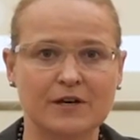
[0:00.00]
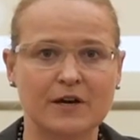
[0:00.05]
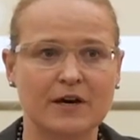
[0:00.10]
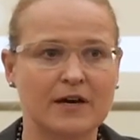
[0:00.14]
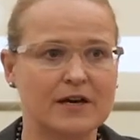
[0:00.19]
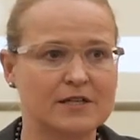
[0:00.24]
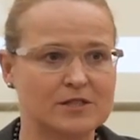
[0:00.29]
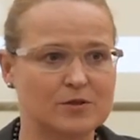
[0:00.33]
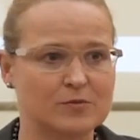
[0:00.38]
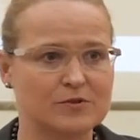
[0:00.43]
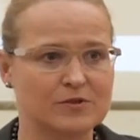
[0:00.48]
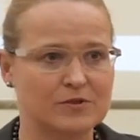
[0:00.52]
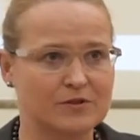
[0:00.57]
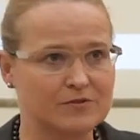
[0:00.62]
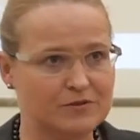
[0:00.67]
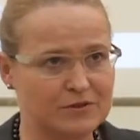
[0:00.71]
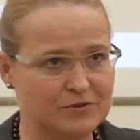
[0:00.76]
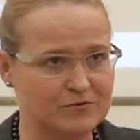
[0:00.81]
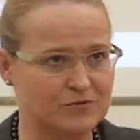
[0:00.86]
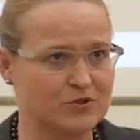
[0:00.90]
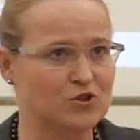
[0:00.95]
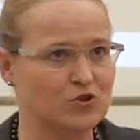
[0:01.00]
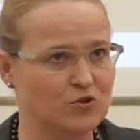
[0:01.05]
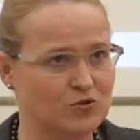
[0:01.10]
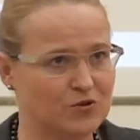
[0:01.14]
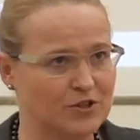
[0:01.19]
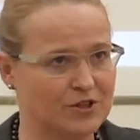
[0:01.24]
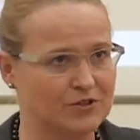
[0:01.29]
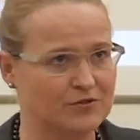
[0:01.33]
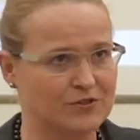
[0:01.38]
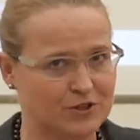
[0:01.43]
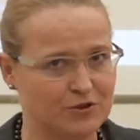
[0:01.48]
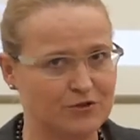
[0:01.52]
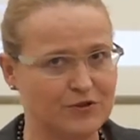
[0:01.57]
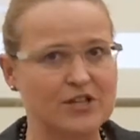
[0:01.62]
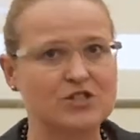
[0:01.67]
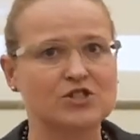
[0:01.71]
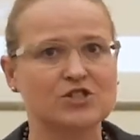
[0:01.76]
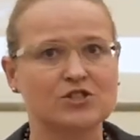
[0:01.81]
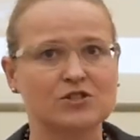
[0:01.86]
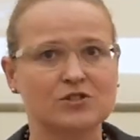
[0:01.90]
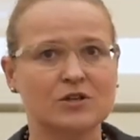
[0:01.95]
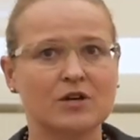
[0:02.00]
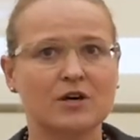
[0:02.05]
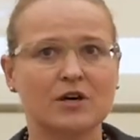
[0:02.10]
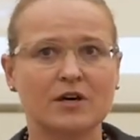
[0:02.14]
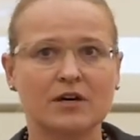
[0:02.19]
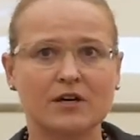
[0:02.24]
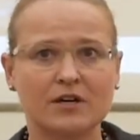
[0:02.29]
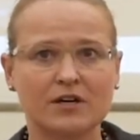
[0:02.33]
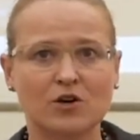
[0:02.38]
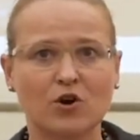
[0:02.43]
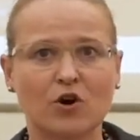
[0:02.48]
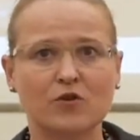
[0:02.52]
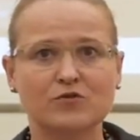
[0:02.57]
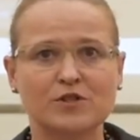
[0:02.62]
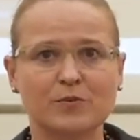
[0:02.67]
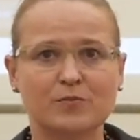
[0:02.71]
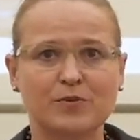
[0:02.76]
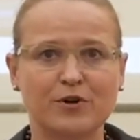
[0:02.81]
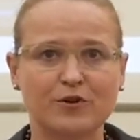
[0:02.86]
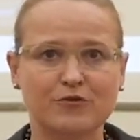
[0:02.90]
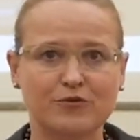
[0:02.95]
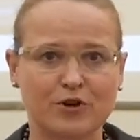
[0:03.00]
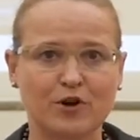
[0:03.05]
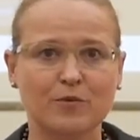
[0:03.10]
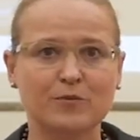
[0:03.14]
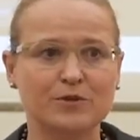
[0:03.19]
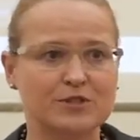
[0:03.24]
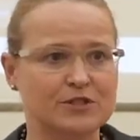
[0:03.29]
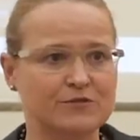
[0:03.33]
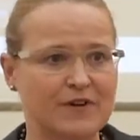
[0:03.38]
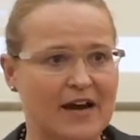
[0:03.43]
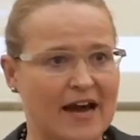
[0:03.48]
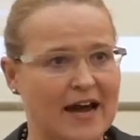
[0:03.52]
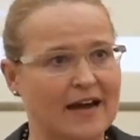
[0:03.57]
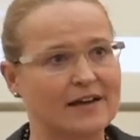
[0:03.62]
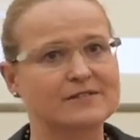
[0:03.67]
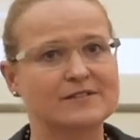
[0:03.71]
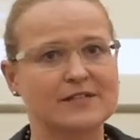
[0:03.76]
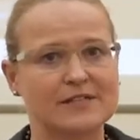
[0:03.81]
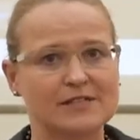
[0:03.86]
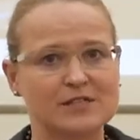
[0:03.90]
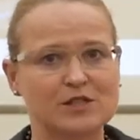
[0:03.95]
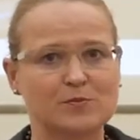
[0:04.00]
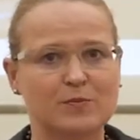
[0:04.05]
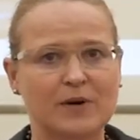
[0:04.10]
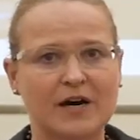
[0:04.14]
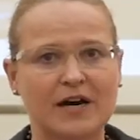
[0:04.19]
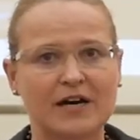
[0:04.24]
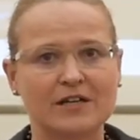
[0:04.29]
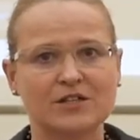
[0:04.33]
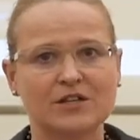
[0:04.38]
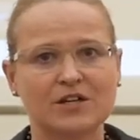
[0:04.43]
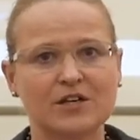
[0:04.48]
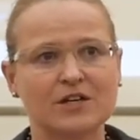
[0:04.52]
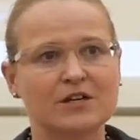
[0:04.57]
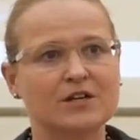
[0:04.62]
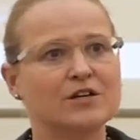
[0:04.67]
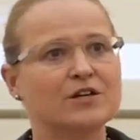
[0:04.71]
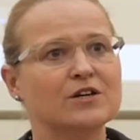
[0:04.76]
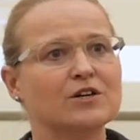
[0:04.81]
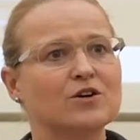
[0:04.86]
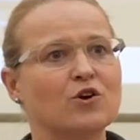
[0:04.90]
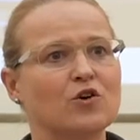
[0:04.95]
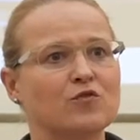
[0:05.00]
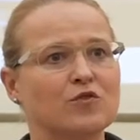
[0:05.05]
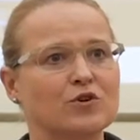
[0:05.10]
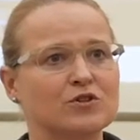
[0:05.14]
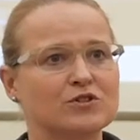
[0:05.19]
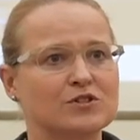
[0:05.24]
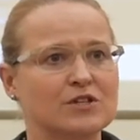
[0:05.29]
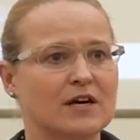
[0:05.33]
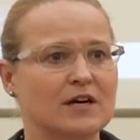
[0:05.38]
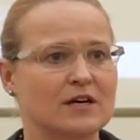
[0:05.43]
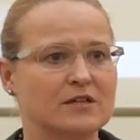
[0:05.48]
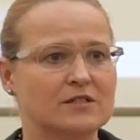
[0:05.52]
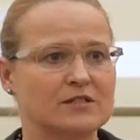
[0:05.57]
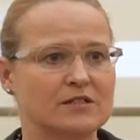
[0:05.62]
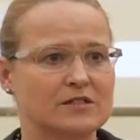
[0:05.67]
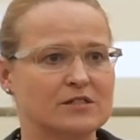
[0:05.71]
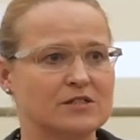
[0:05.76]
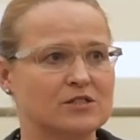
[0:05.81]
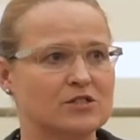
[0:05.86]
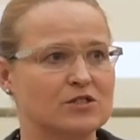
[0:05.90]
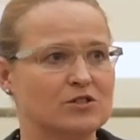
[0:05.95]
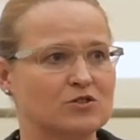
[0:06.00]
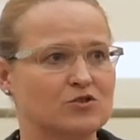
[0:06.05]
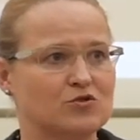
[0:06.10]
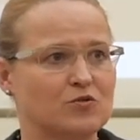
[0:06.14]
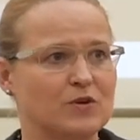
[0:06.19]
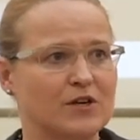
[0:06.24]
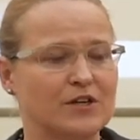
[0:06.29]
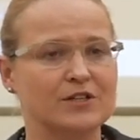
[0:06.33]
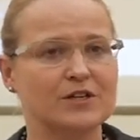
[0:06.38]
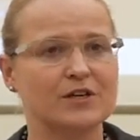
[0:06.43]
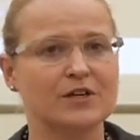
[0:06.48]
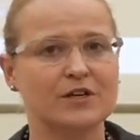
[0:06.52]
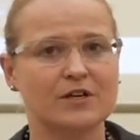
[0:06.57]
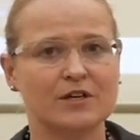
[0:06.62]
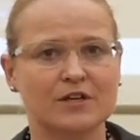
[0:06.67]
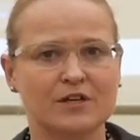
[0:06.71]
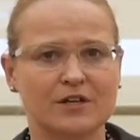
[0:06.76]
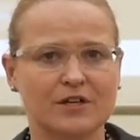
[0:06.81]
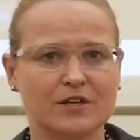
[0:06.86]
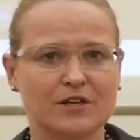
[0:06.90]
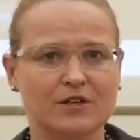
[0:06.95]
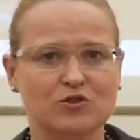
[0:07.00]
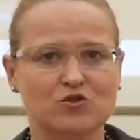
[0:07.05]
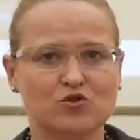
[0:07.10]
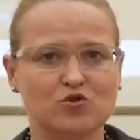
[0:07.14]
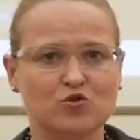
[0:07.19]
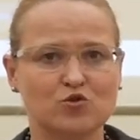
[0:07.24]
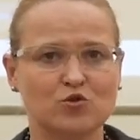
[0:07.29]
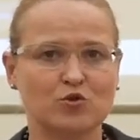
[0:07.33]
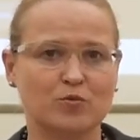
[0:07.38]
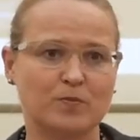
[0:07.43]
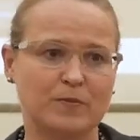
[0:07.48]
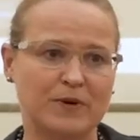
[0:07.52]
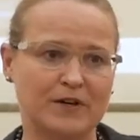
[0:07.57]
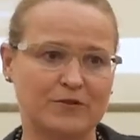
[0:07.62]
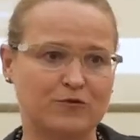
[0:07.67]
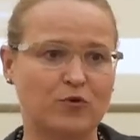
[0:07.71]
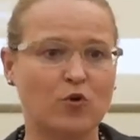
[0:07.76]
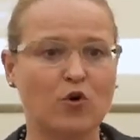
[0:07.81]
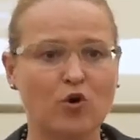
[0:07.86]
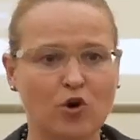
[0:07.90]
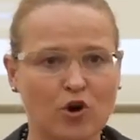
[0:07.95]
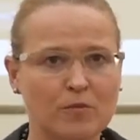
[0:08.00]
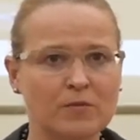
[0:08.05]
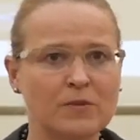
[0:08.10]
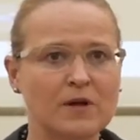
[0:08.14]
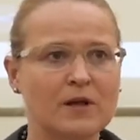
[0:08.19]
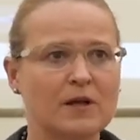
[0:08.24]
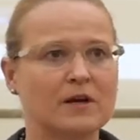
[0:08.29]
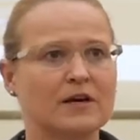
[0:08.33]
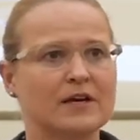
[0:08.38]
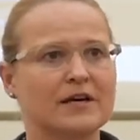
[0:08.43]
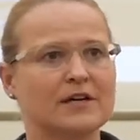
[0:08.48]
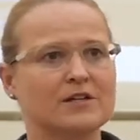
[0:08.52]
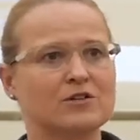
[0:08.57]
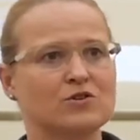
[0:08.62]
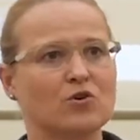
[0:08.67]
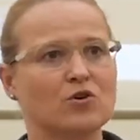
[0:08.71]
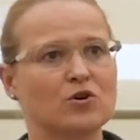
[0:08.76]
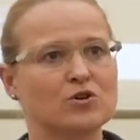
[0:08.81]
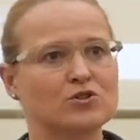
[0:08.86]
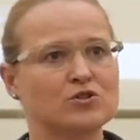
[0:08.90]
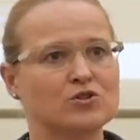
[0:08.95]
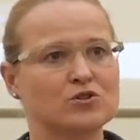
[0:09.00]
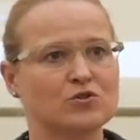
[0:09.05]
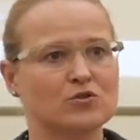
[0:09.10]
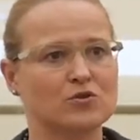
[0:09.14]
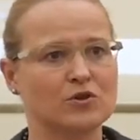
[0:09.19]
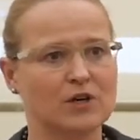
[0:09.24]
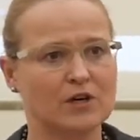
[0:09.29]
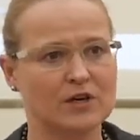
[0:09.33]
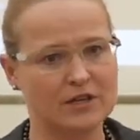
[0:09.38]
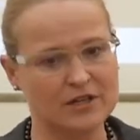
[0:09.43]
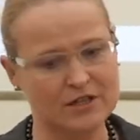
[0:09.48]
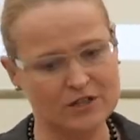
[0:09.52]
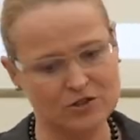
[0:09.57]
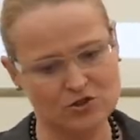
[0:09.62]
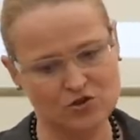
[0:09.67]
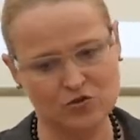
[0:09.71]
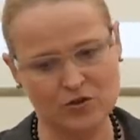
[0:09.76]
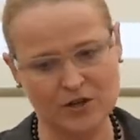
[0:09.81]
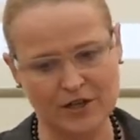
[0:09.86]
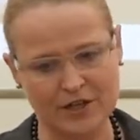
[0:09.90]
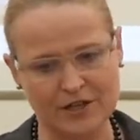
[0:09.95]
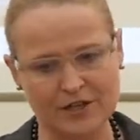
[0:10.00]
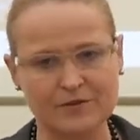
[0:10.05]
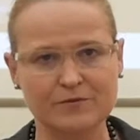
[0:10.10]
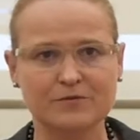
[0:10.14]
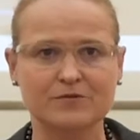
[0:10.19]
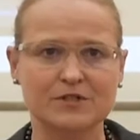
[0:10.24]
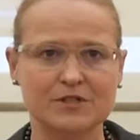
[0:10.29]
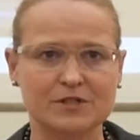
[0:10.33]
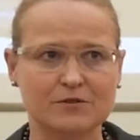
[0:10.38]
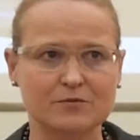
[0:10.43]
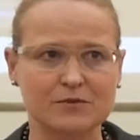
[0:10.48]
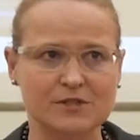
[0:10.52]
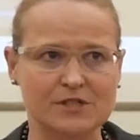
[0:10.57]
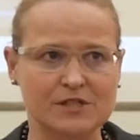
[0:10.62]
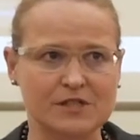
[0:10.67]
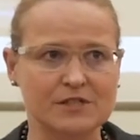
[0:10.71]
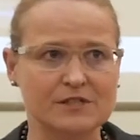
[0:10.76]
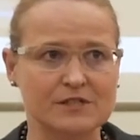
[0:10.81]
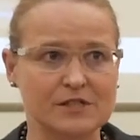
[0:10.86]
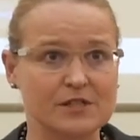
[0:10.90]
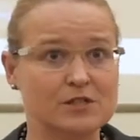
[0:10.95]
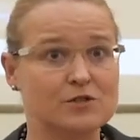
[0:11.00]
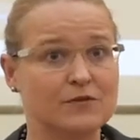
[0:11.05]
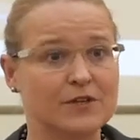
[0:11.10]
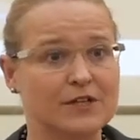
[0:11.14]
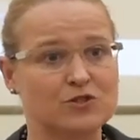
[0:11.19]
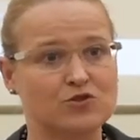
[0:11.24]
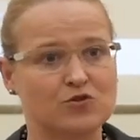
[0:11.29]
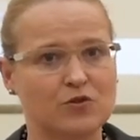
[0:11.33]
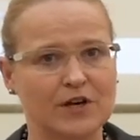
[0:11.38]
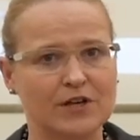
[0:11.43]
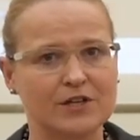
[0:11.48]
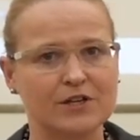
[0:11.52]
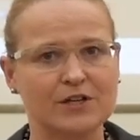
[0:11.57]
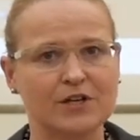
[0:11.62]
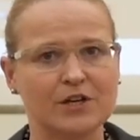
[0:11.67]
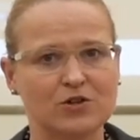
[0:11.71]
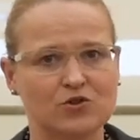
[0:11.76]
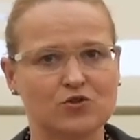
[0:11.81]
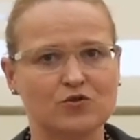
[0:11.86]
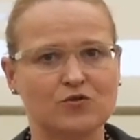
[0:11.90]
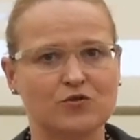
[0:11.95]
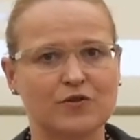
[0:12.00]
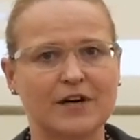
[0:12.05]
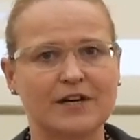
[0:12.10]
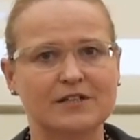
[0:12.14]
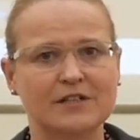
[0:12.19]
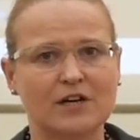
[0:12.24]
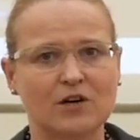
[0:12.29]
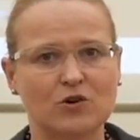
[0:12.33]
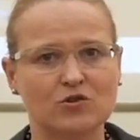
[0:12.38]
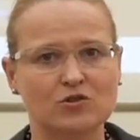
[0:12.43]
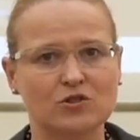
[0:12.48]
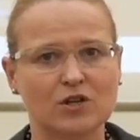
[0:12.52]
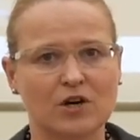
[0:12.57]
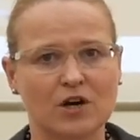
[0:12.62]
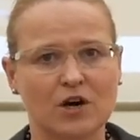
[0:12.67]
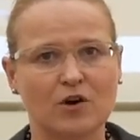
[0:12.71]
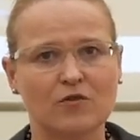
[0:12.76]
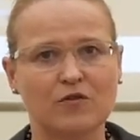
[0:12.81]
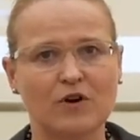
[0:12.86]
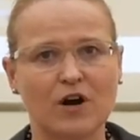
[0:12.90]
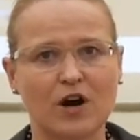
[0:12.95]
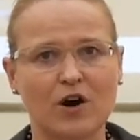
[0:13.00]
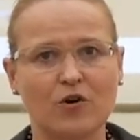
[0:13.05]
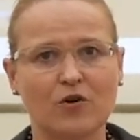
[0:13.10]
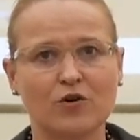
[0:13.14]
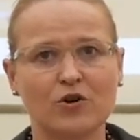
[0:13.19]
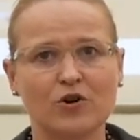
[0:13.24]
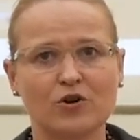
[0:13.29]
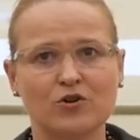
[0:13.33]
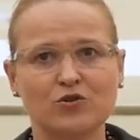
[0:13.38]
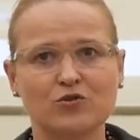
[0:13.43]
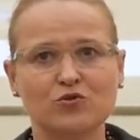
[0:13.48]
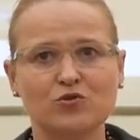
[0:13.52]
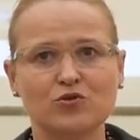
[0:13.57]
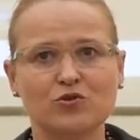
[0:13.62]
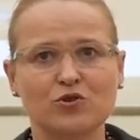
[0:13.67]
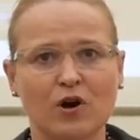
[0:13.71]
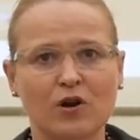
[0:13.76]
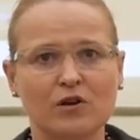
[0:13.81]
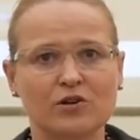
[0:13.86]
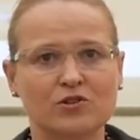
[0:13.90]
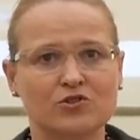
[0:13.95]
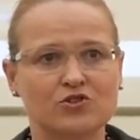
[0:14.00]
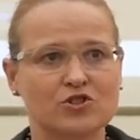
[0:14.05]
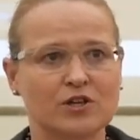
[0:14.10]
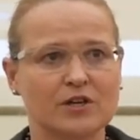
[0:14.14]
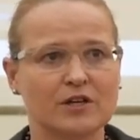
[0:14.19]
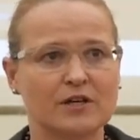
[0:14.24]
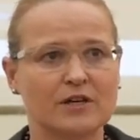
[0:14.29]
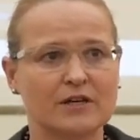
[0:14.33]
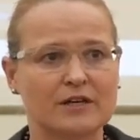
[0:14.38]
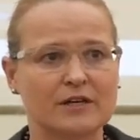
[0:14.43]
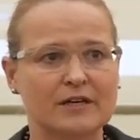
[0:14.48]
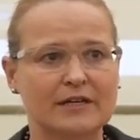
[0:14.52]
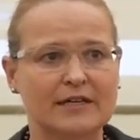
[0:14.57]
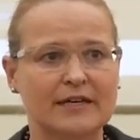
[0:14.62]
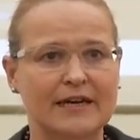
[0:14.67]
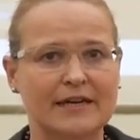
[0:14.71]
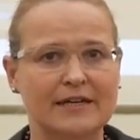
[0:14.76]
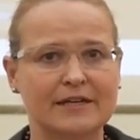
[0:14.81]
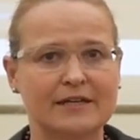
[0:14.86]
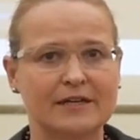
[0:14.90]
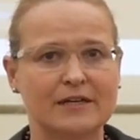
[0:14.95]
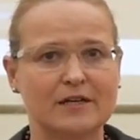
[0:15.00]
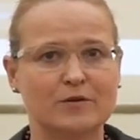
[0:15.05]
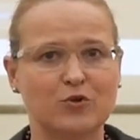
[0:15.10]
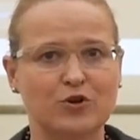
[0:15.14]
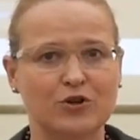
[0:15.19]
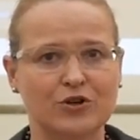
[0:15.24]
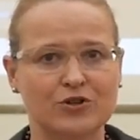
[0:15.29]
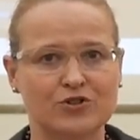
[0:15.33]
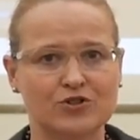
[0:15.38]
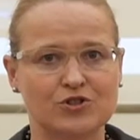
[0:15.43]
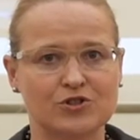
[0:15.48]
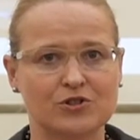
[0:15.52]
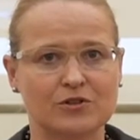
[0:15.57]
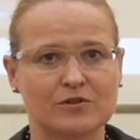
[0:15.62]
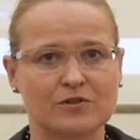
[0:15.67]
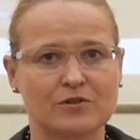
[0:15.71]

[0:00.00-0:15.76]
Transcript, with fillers: And so, so the, the question uh, of the performative act that is part uh, of what the artists try uh, to perform and also uh, try with, with, in this way try to find out of how new knowledge uh, can emerge.